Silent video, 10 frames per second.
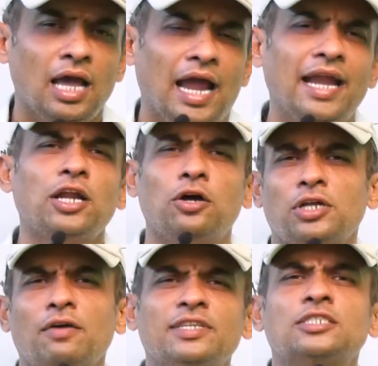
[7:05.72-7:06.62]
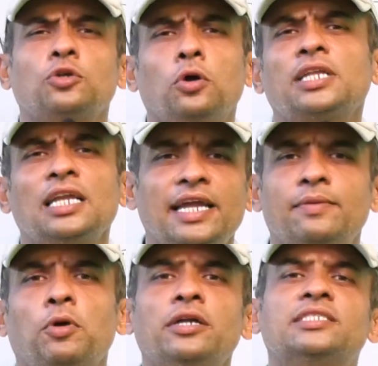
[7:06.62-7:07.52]
And out of this total
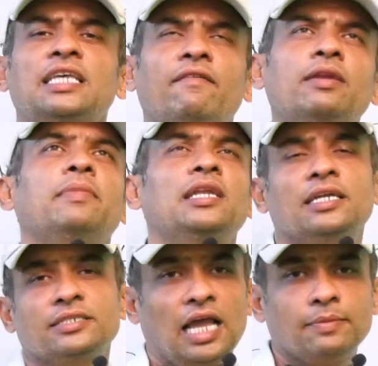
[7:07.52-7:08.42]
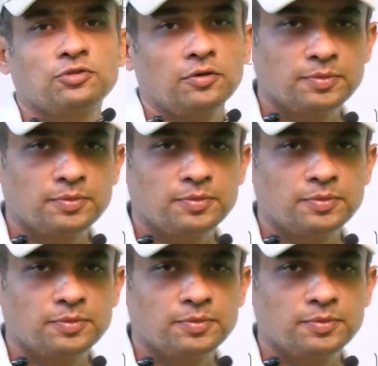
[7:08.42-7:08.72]
8.7 million types of